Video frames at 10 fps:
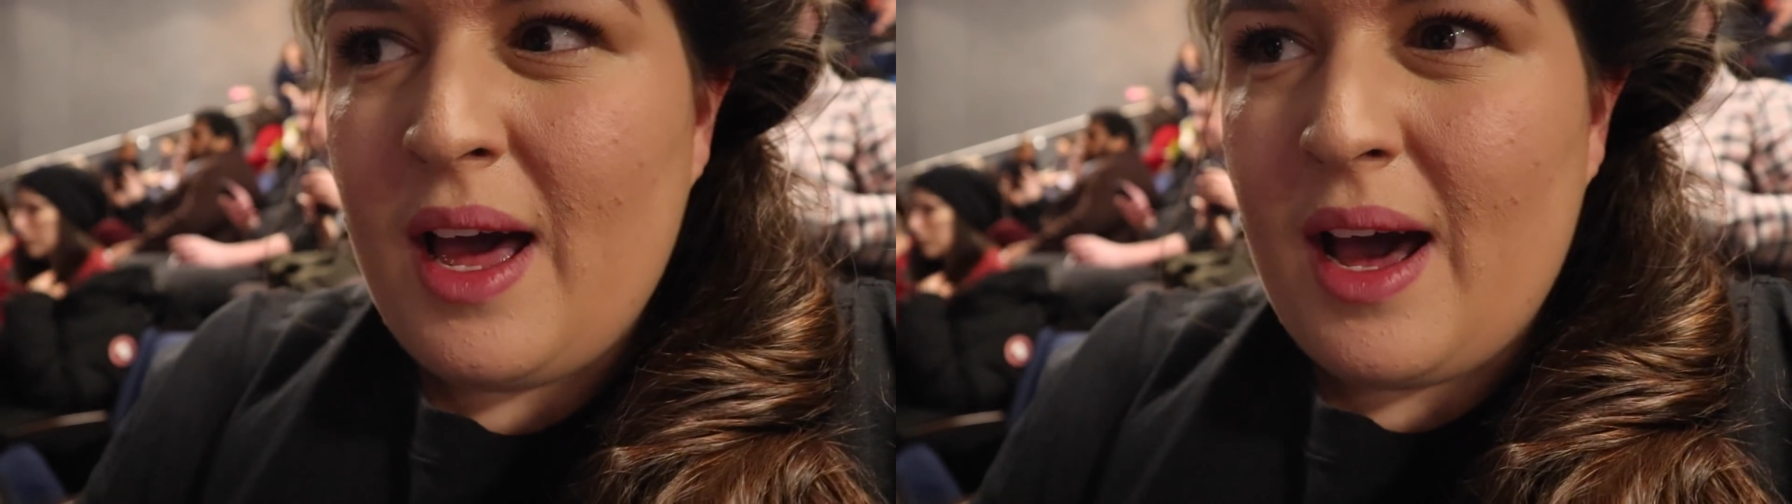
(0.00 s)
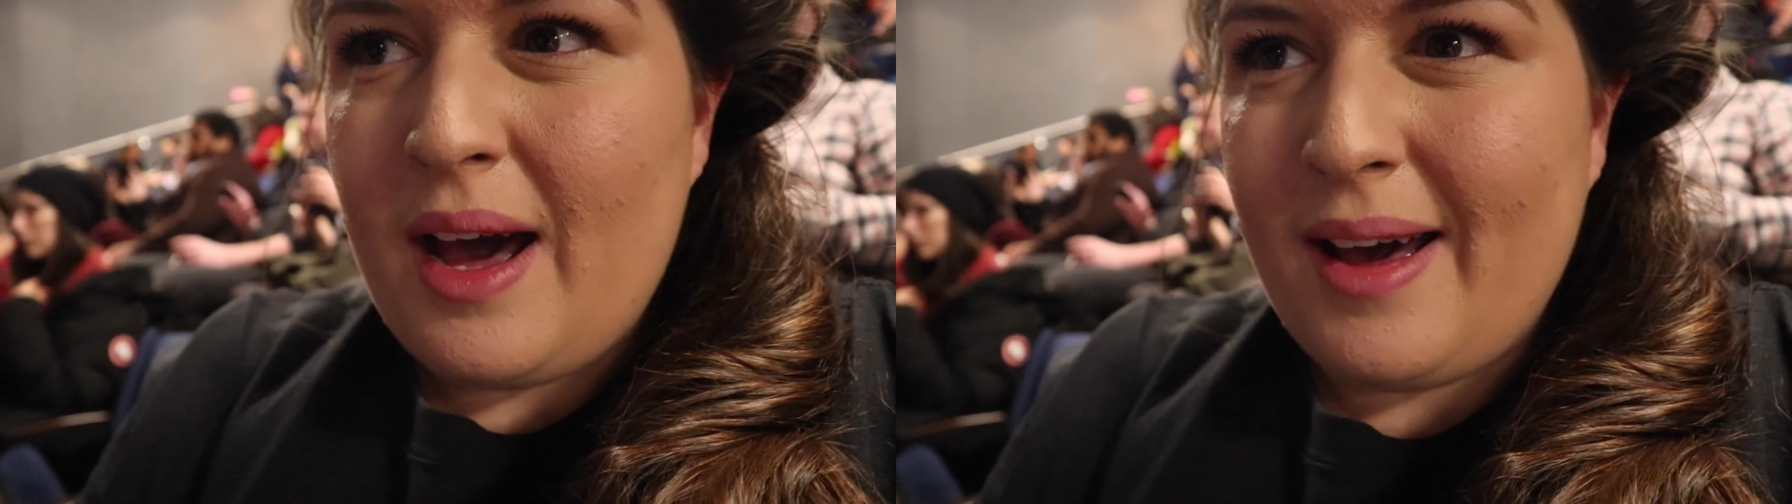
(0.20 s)

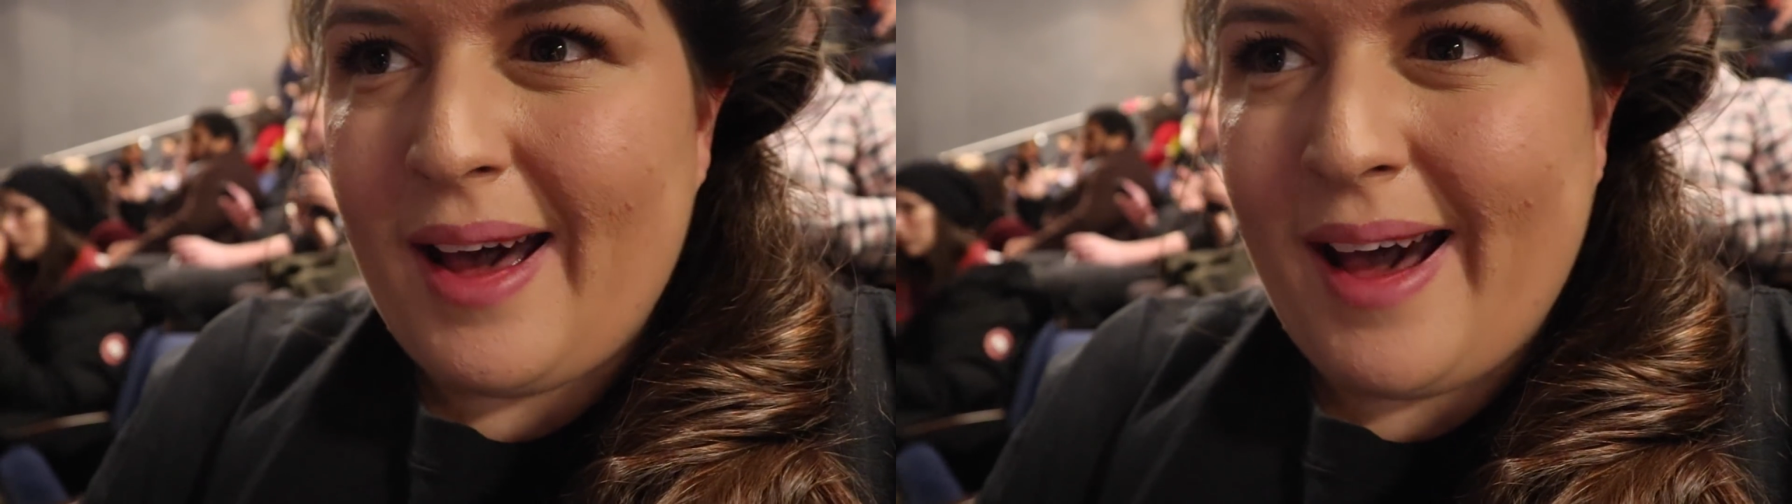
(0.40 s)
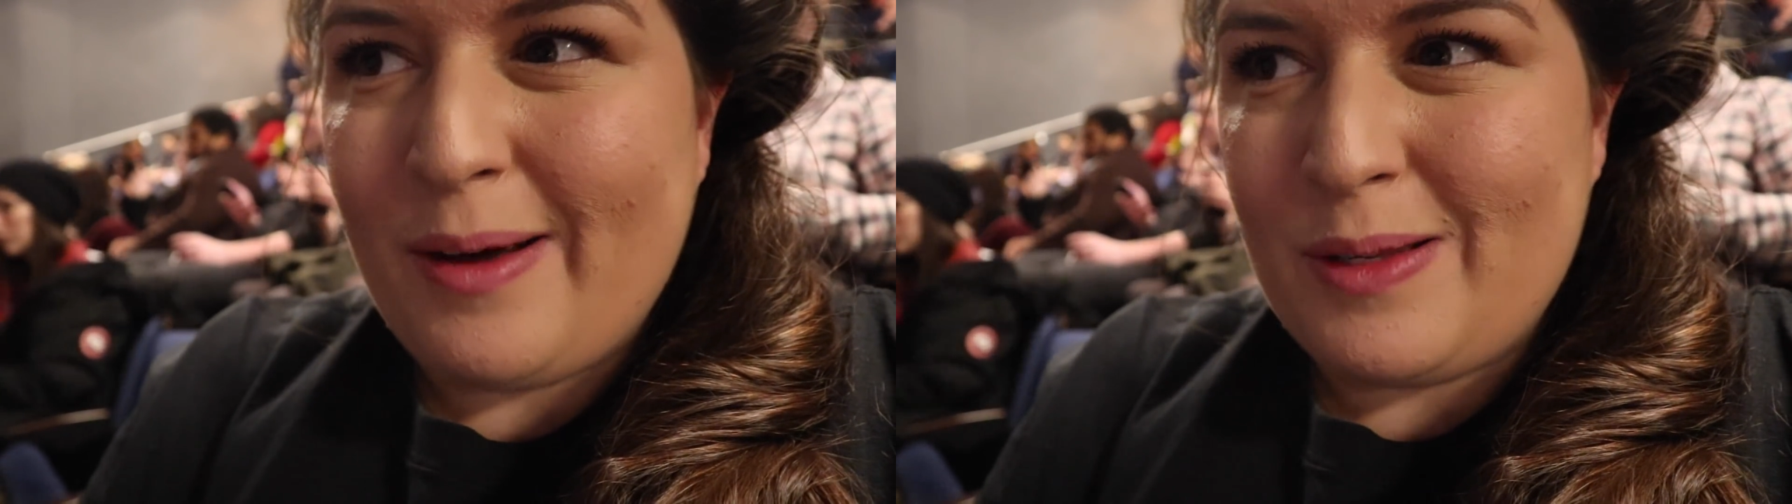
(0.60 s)

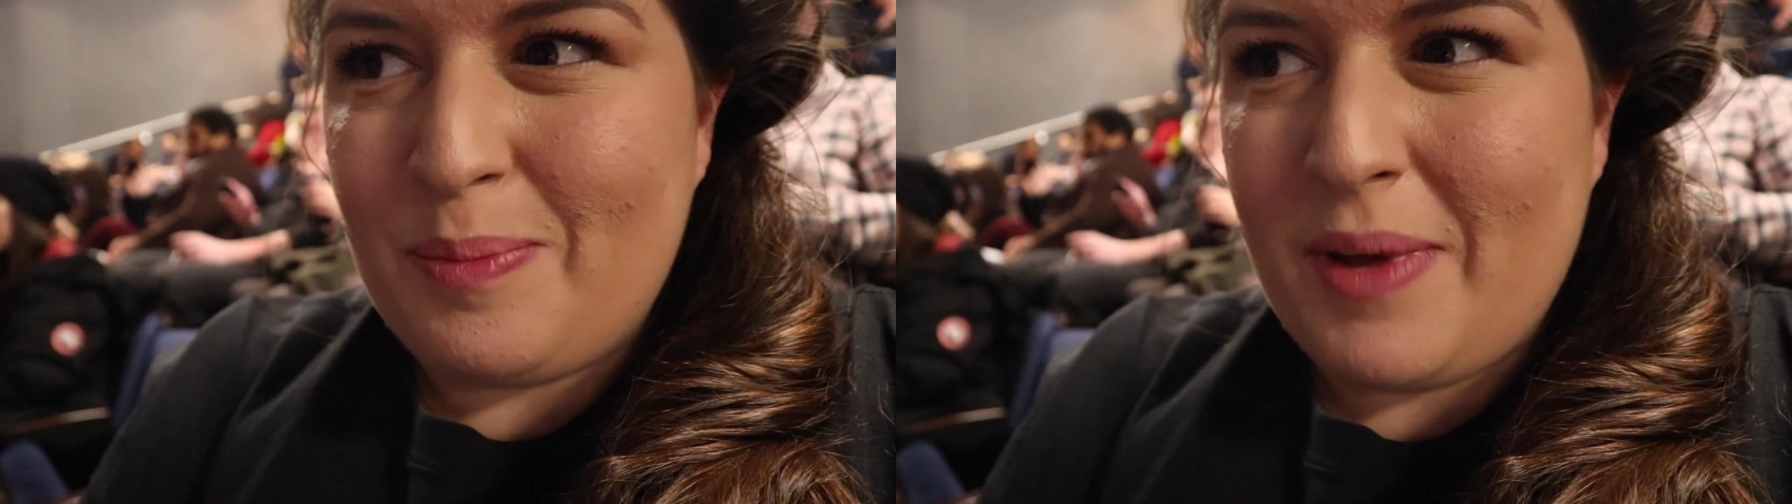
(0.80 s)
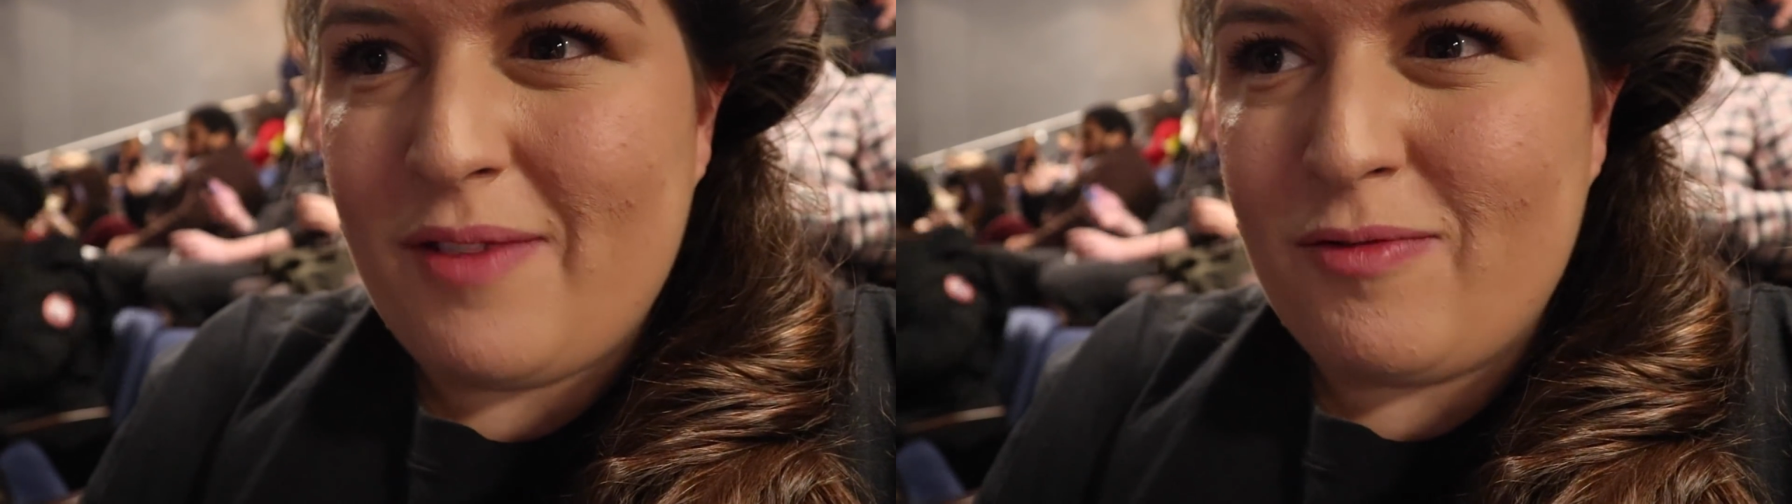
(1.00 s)
I was a
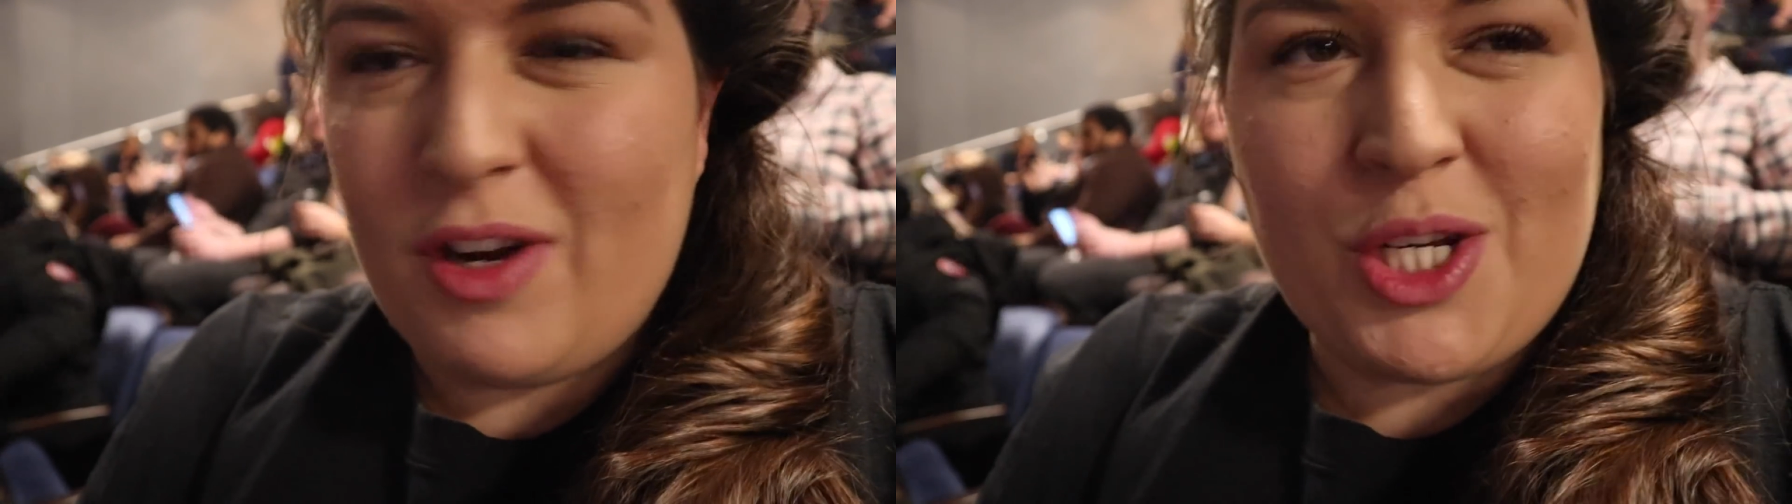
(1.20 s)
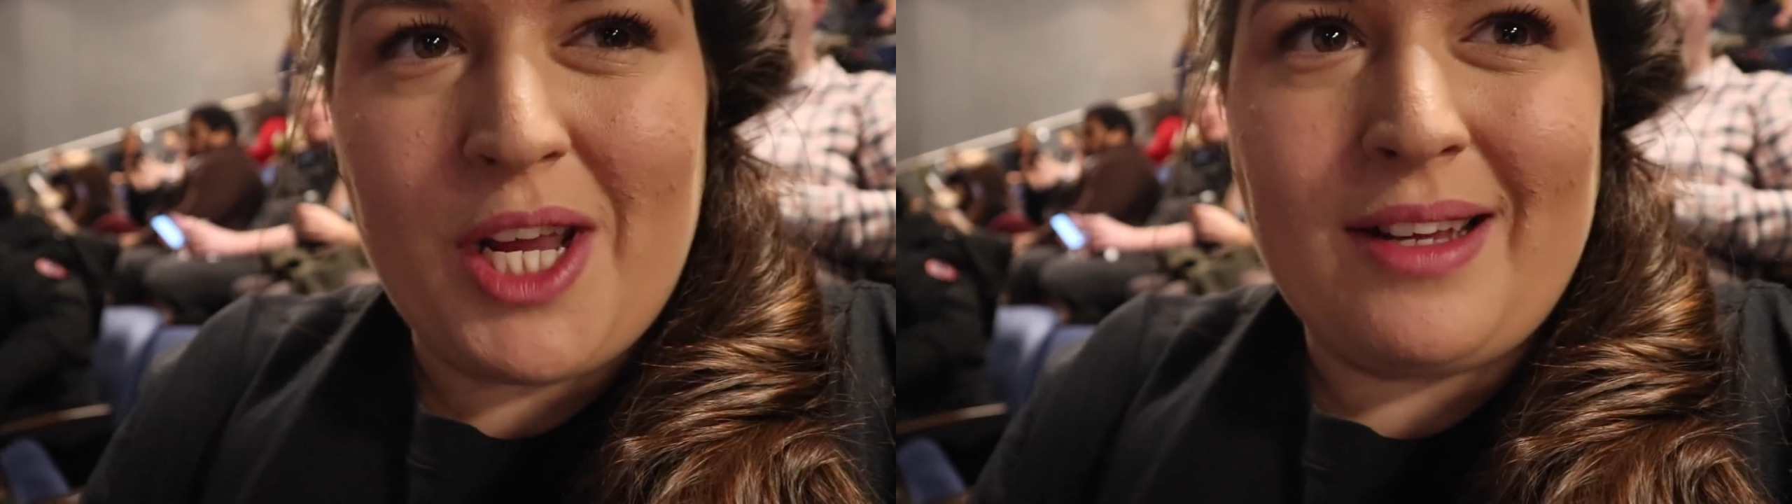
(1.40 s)
bit
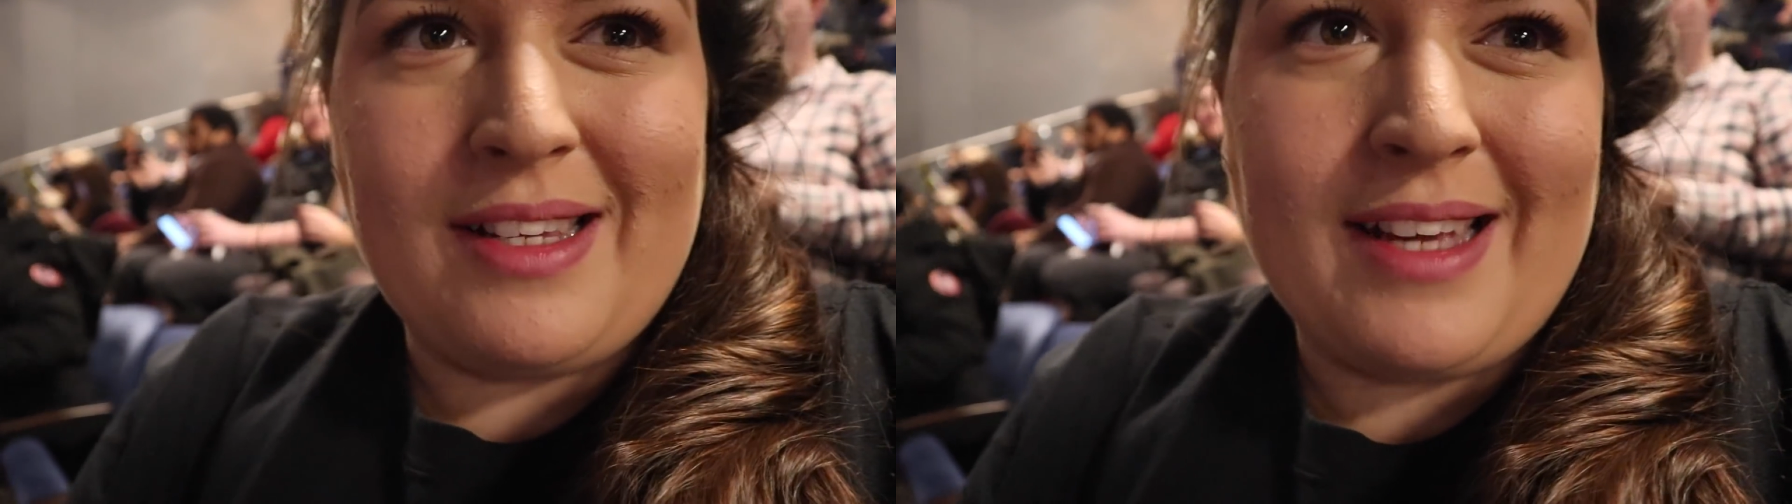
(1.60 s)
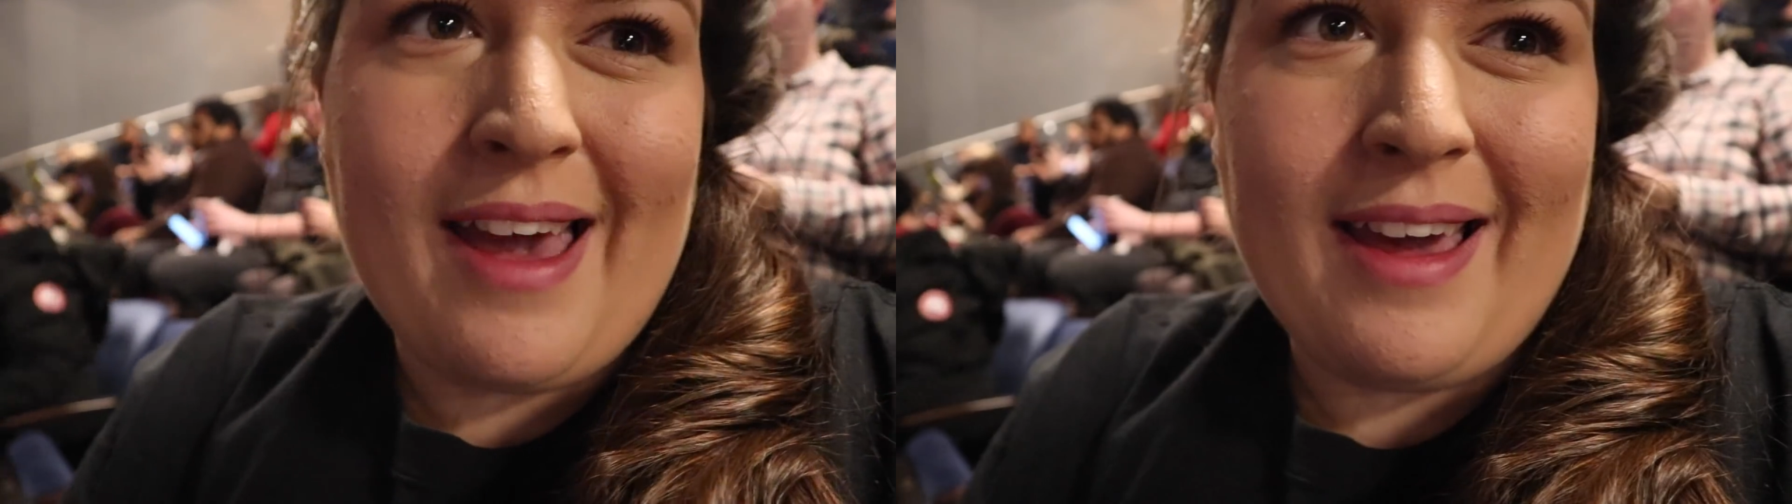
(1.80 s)
rushing
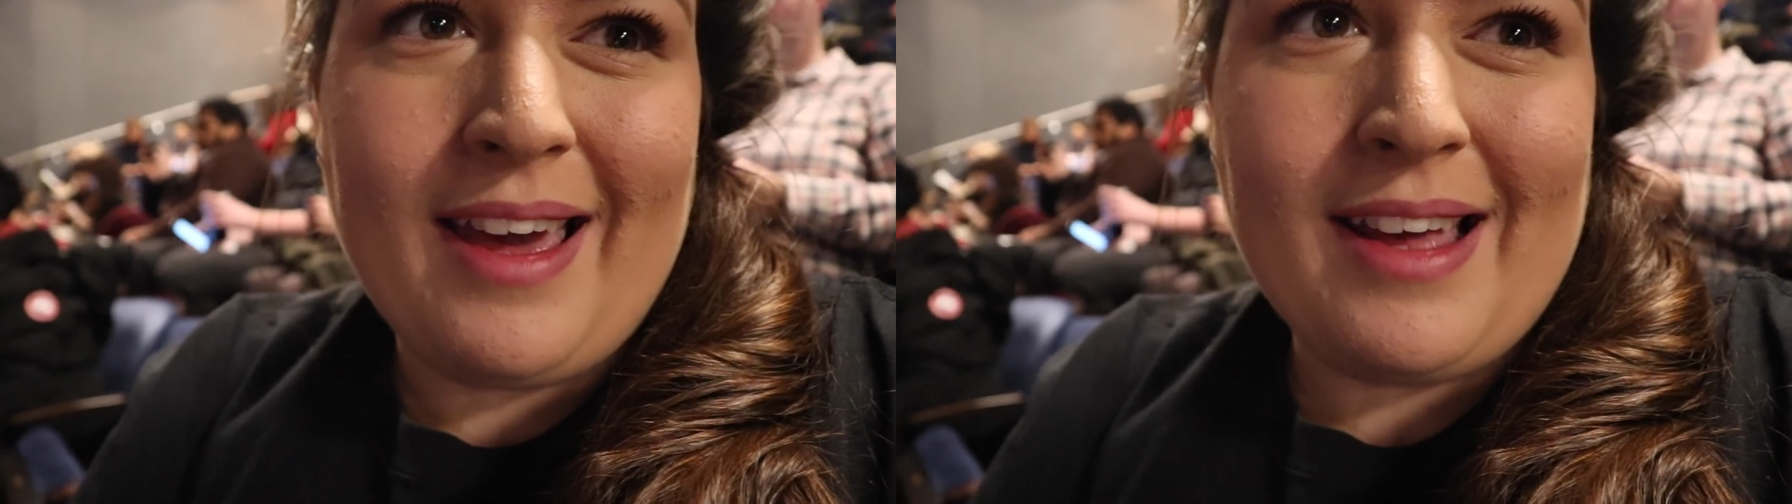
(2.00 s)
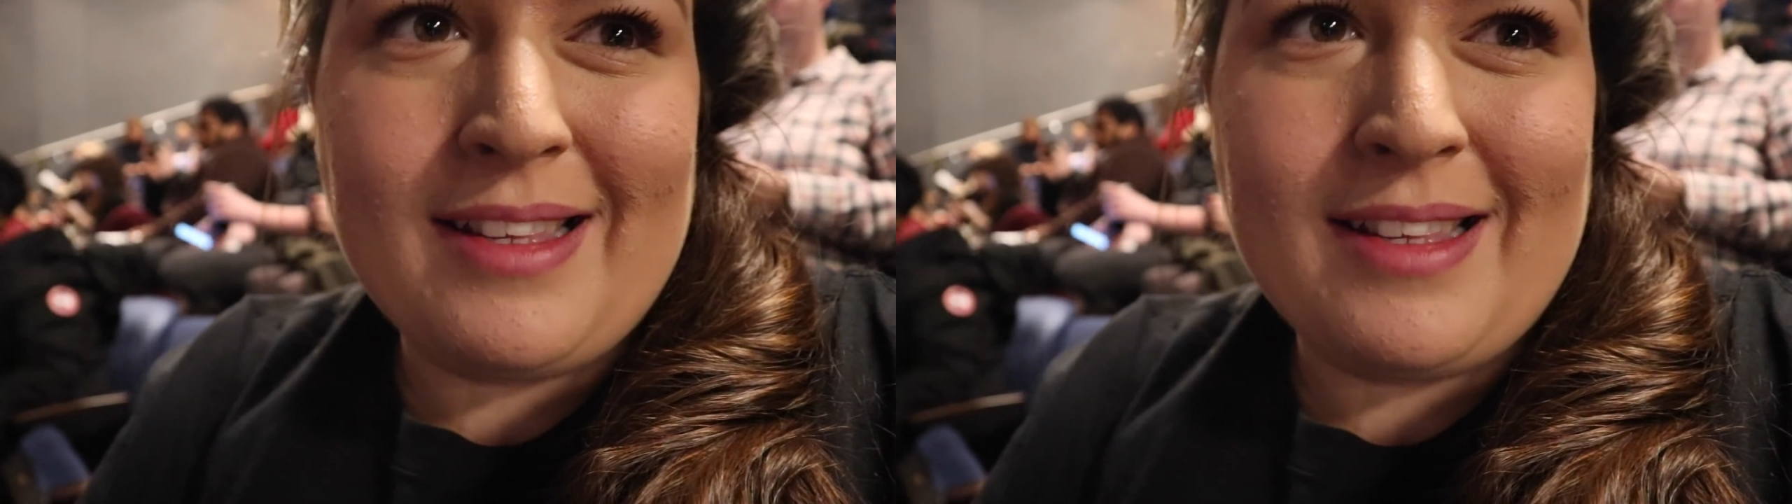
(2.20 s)
to get here,